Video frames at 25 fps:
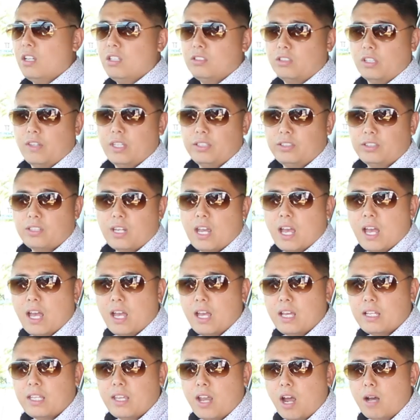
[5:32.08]
So this
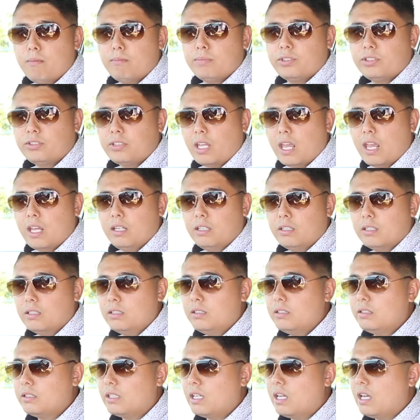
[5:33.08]
car comes
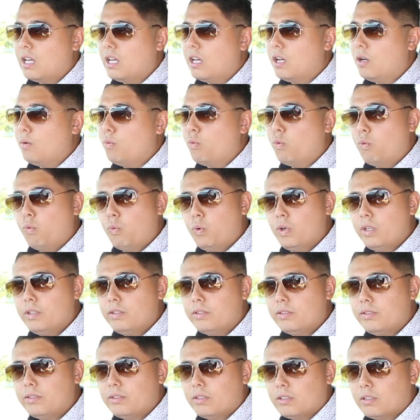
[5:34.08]
standard
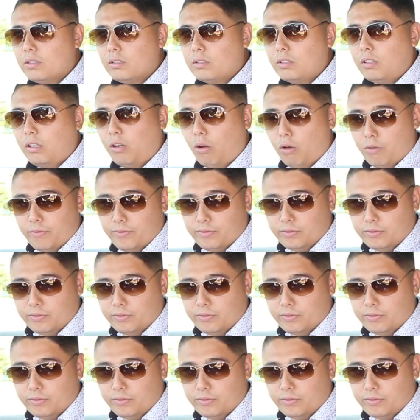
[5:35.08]
with cloth